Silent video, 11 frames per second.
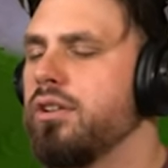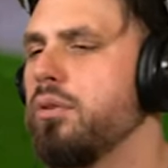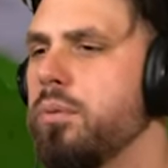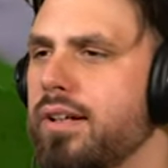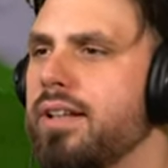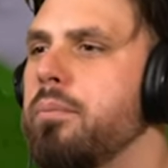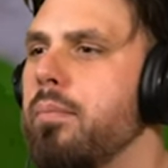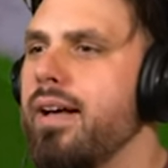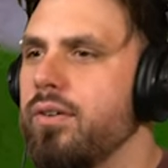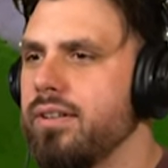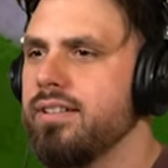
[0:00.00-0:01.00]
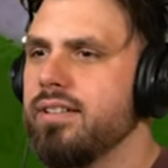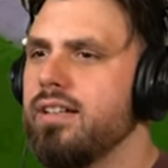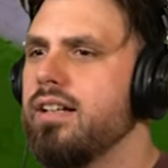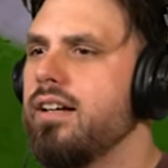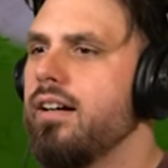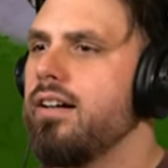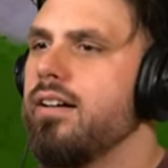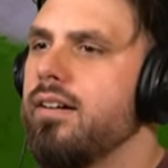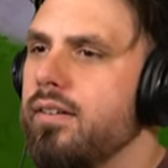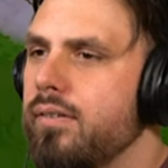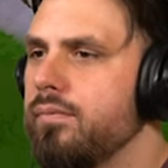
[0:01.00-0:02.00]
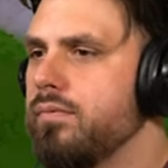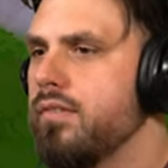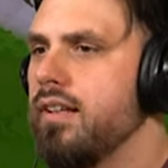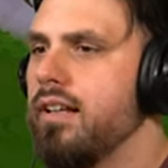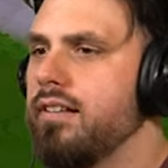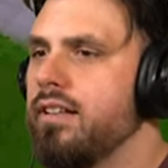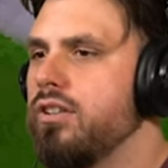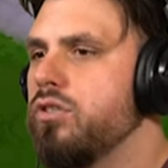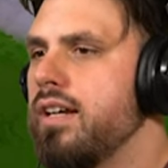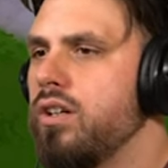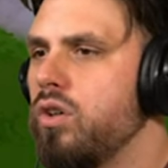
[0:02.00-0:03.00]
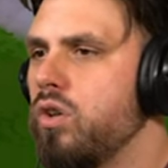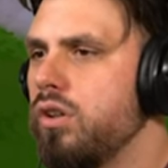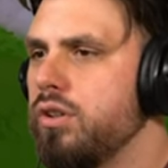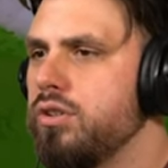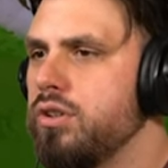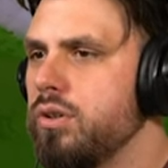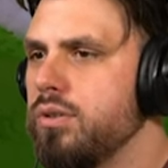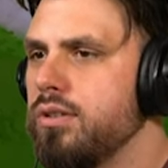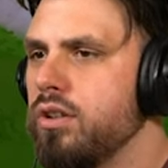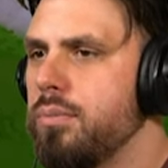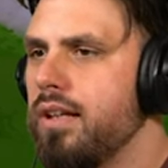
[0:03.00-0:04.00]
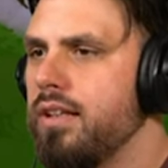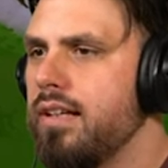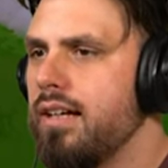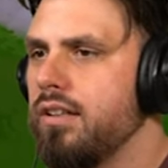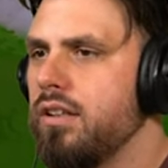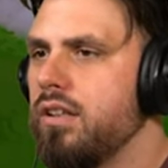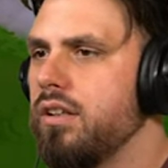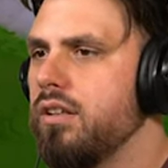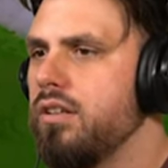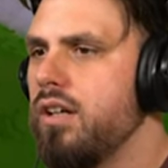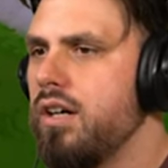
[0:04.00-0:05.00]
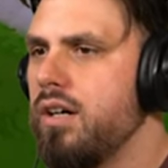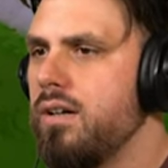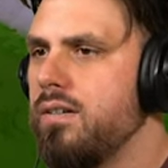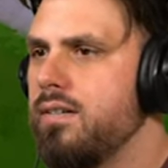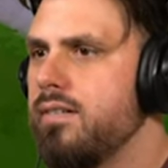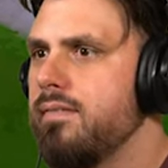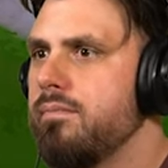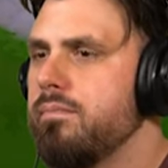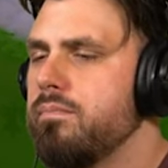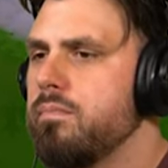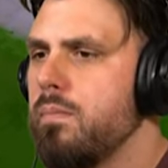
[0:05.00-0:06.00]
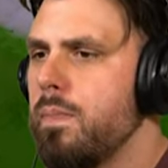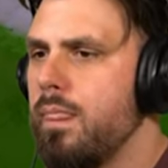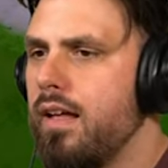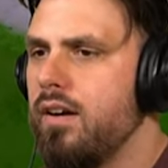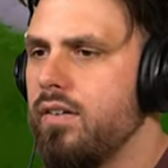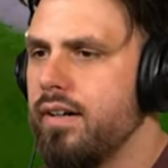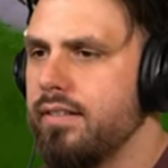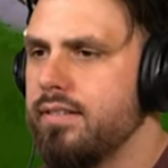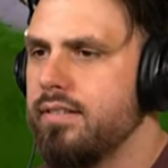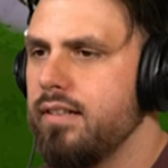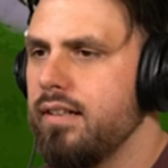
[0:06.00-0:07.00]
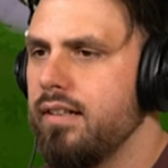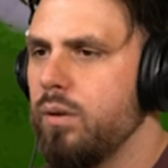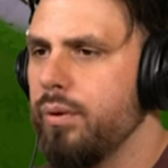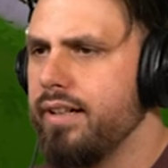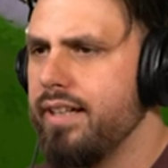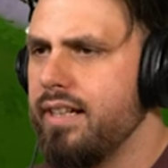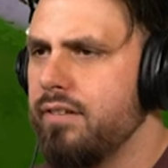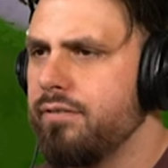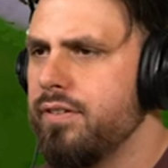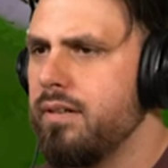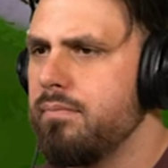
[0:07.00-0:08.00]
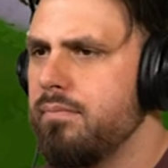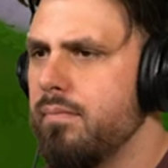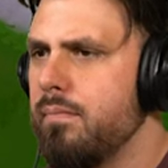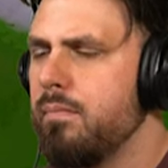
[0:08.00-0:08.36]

Look, we're gonna be married. Um, they drank all your juice. Look at me like that. Oh no. All right. Uh, where did they come from?